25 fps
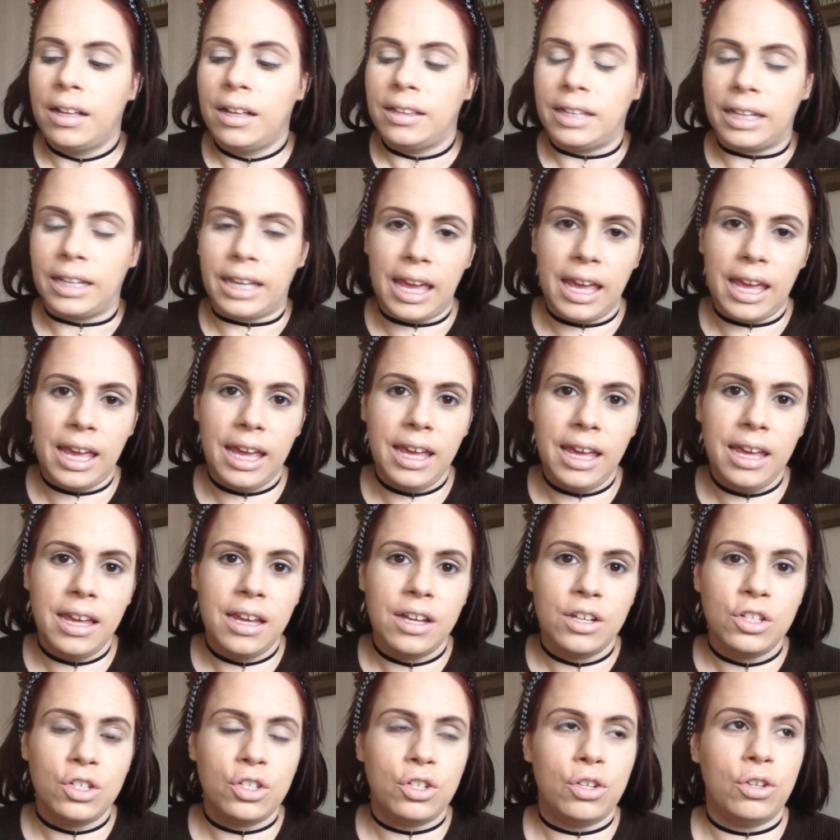The key
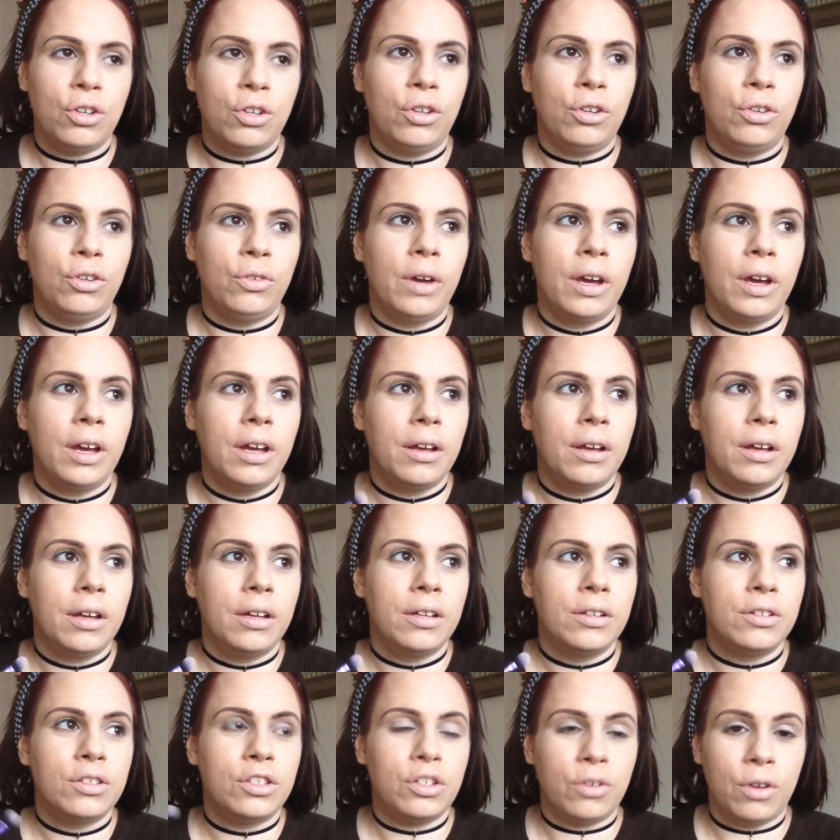to
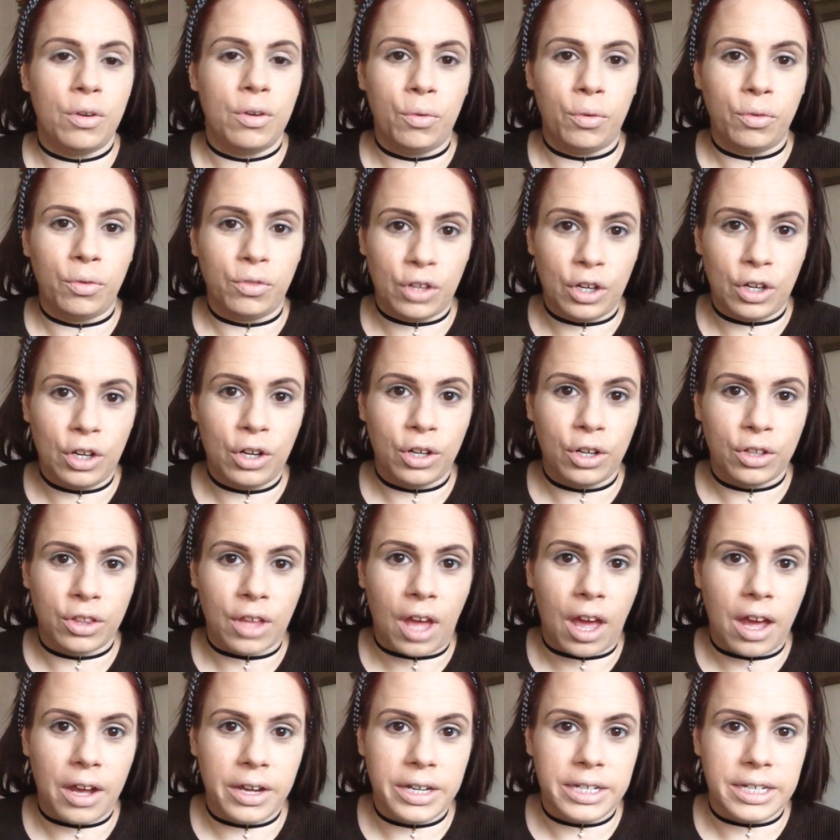doing the look
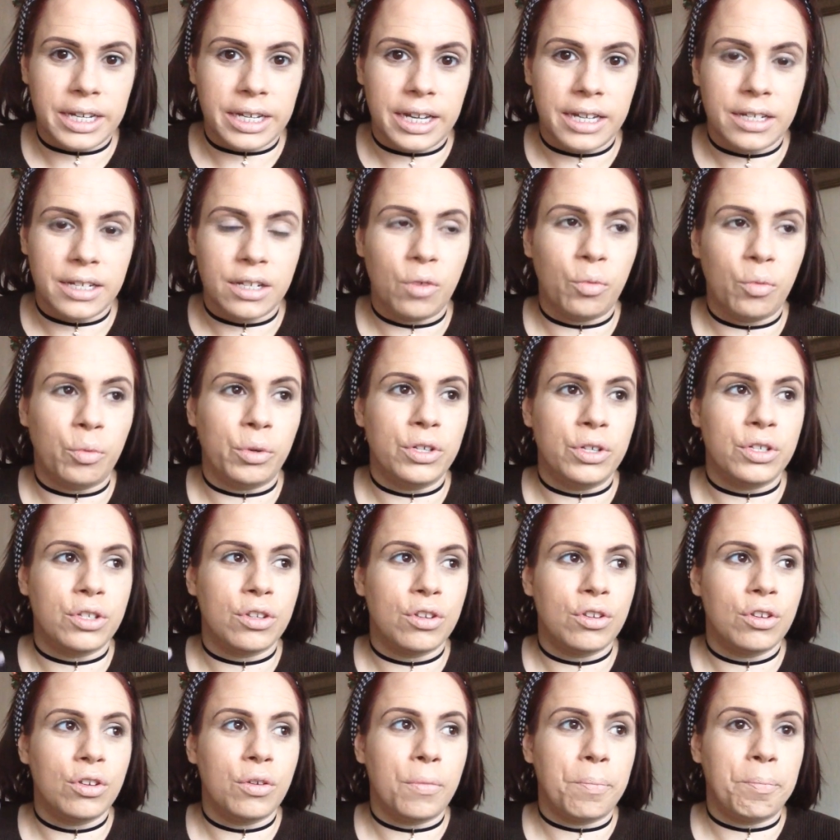that I did was
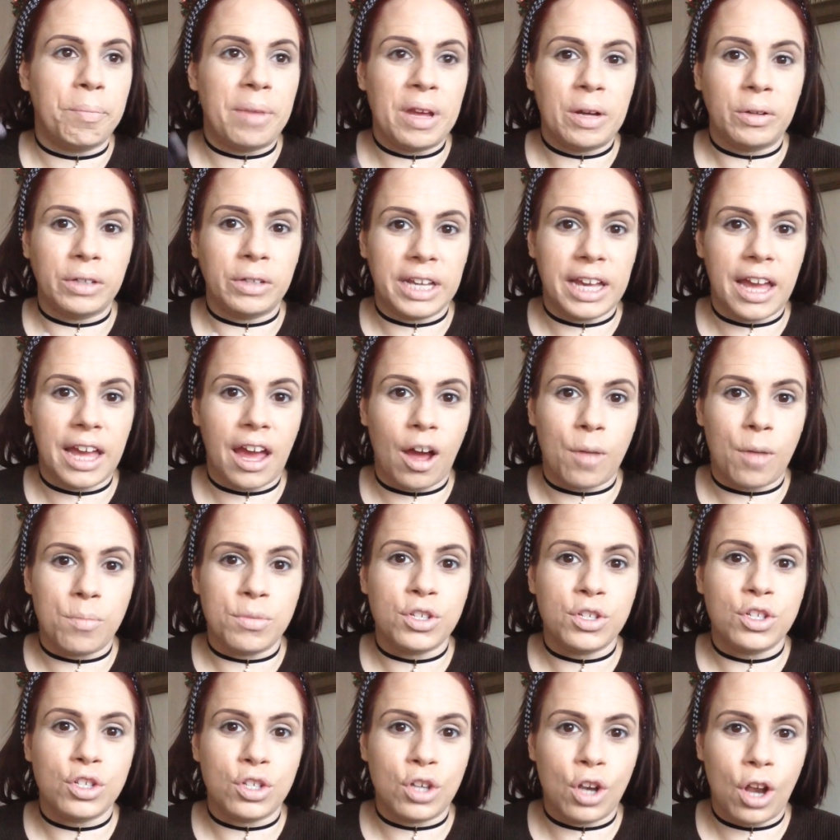building it up
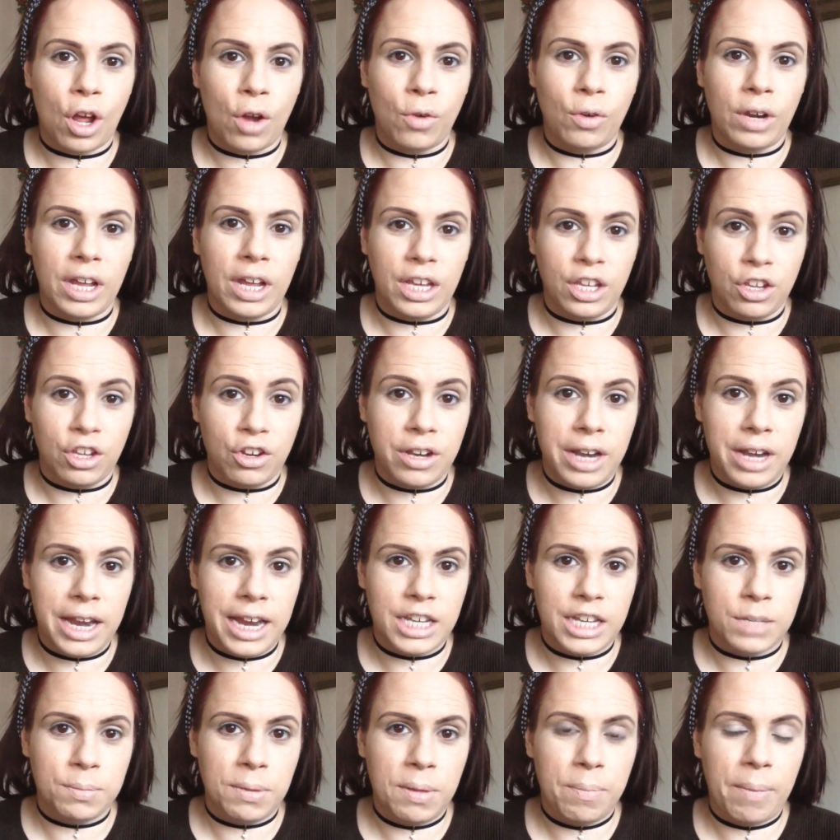slowly. You
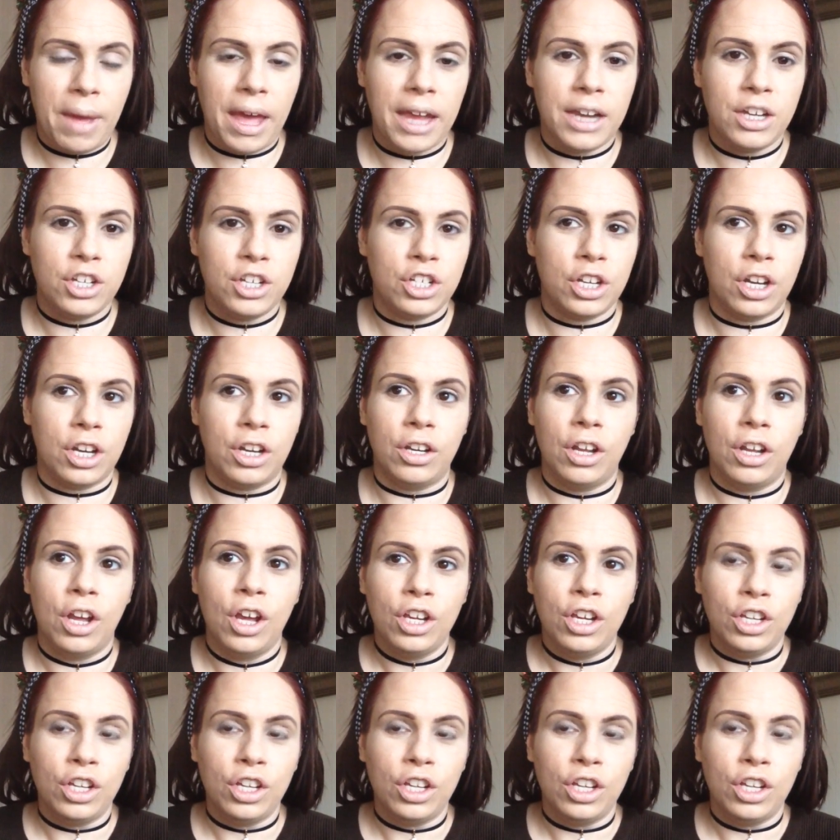need to be patient.